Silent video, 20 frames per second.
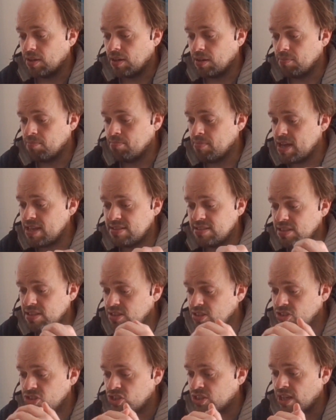
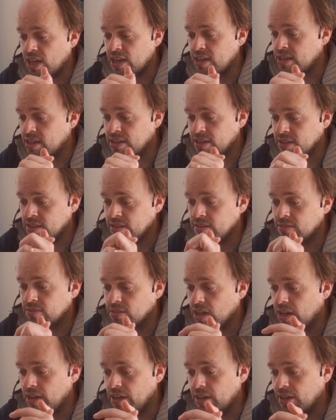message saying,
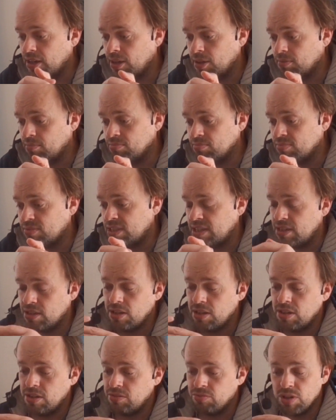
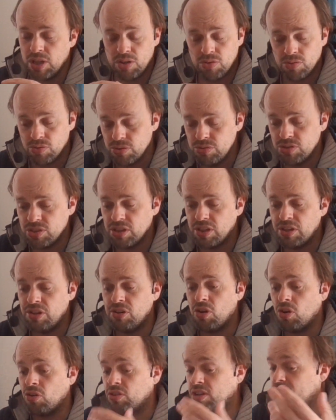dear recruiter,
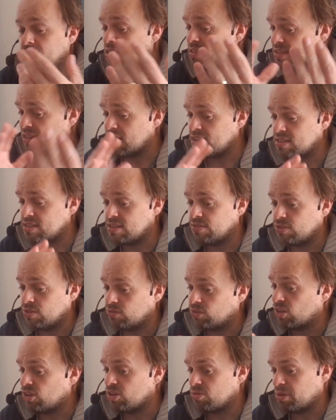or in this case, if
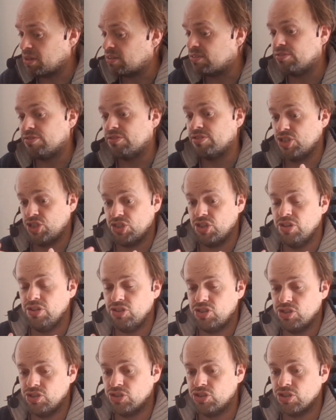you've done a bit of
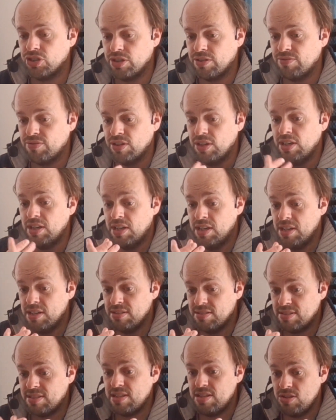research, you should have
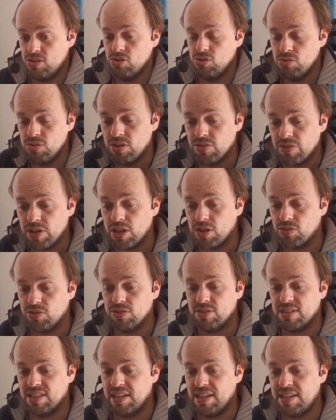seen who the
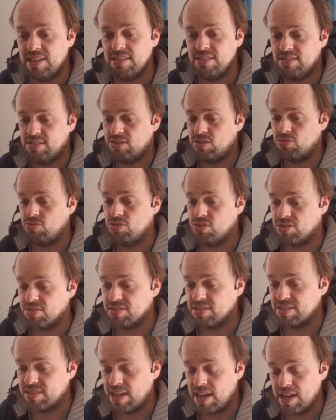recruiter is. So you
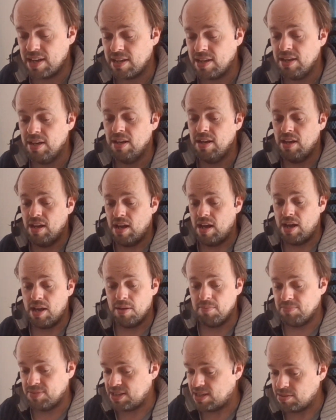can say,
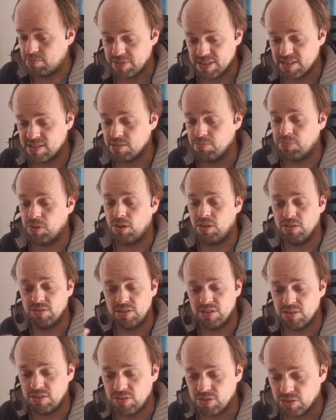dear Mr.
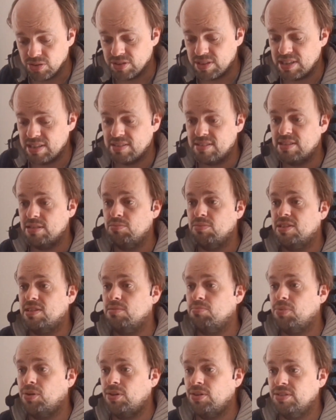Barton or dear Timothy
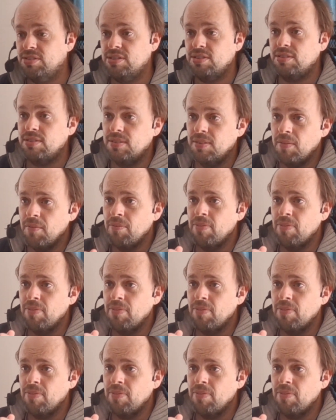Barton,